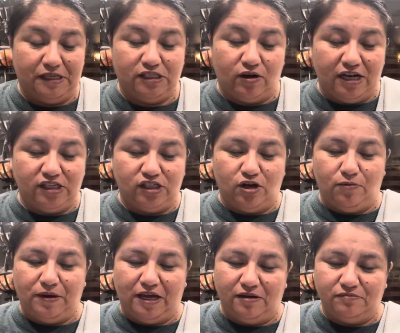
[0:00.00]
So I just hope
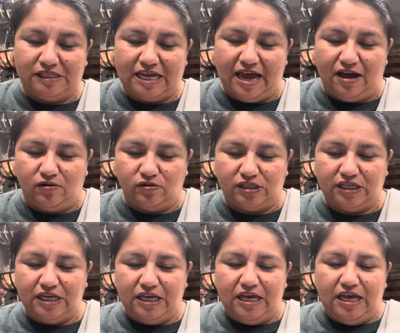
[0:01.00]
it comes out,
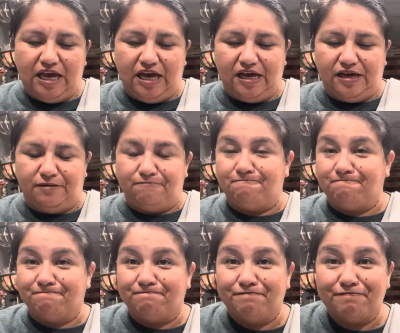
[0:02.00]

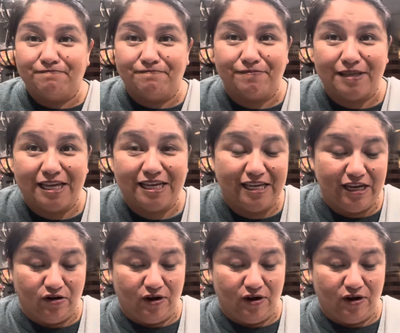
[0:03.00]
you know,